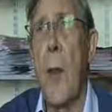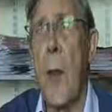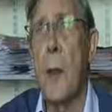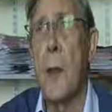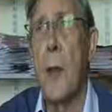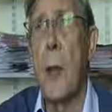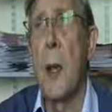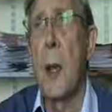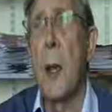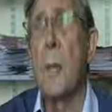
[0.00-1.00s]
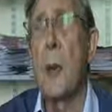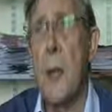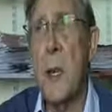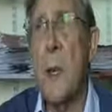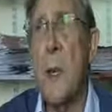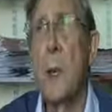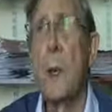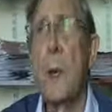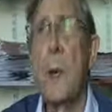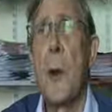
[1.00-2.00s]
that
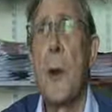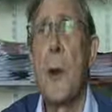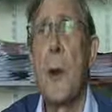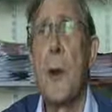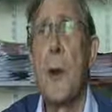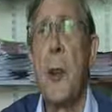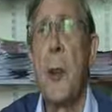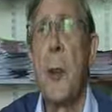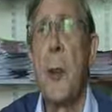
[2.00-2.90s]
procedural knowledge